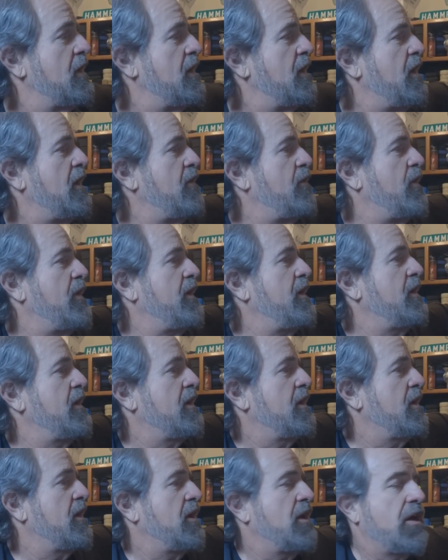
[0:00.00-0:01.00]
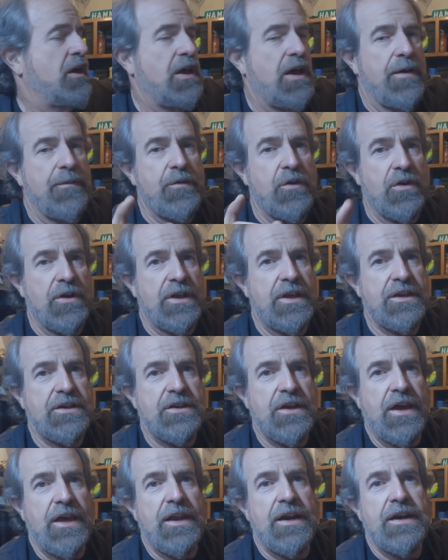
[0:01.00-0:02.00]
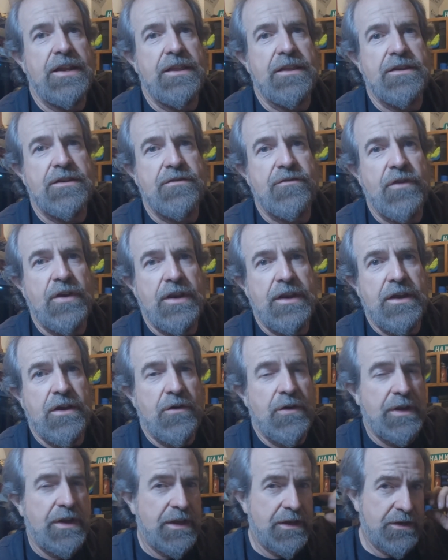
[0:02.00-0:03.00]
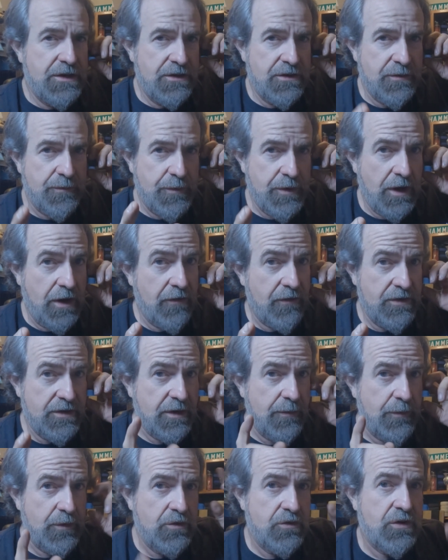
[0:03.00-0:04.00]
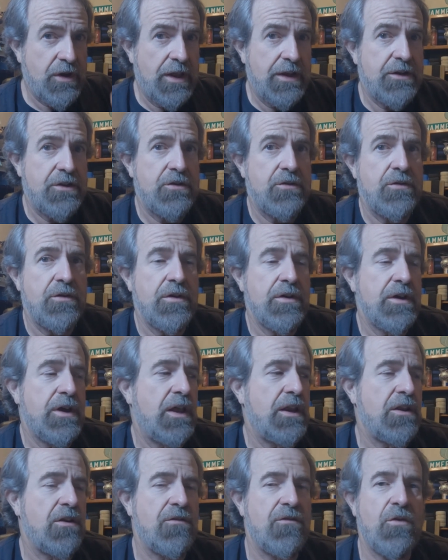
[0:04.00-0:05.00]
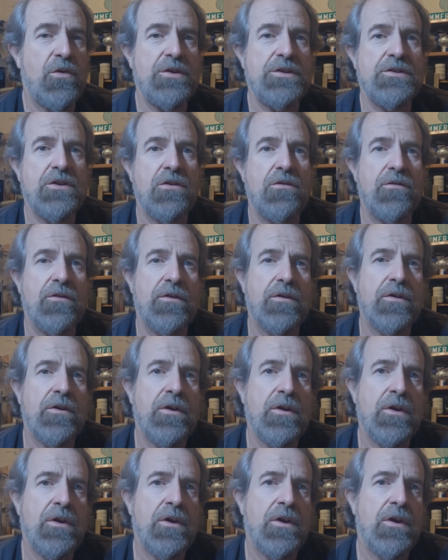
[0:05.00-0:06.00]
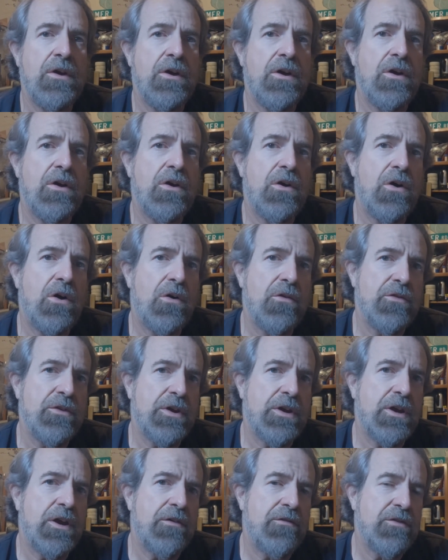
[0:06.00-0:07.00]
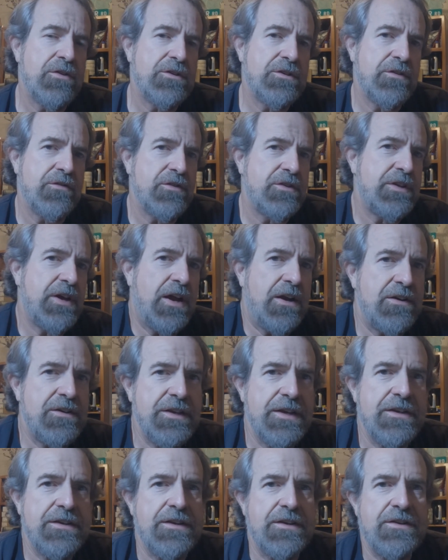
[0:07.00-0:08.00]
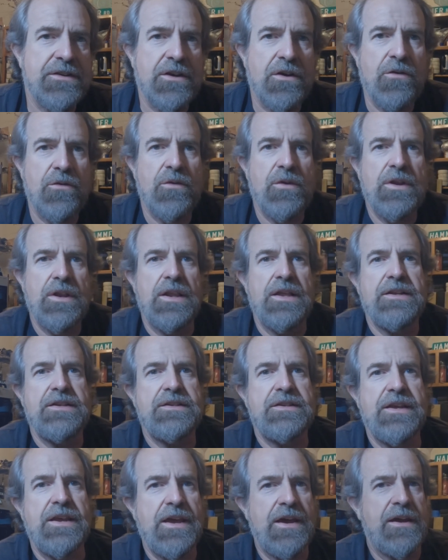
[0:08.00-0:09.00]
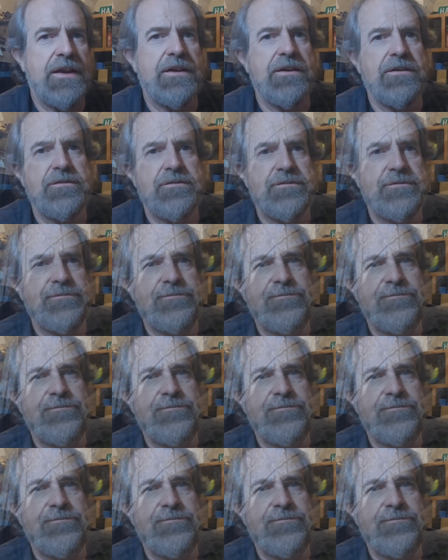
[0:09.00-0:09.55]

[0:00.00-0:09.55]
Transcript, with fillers: anyway, I'm going to get to editing this video and get you some coverage. I'm going to try to do a little voiceover on the coverage of the tire testing. So let's see how it goes.